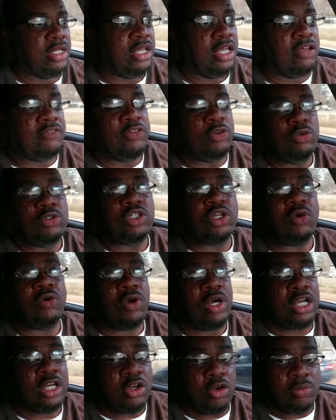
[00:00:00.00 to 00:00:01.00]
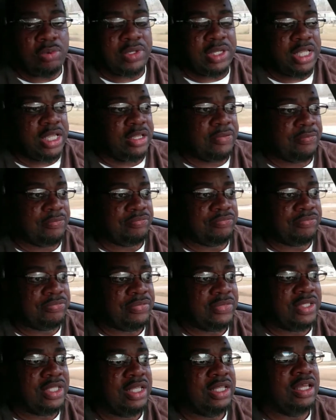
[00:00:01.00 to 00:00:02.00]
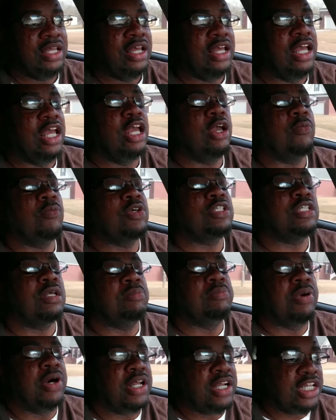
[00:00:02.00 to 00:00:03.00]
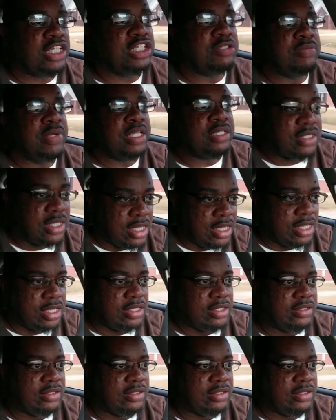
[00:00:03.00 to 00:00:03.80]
If you told her go play, it was a punishment to her.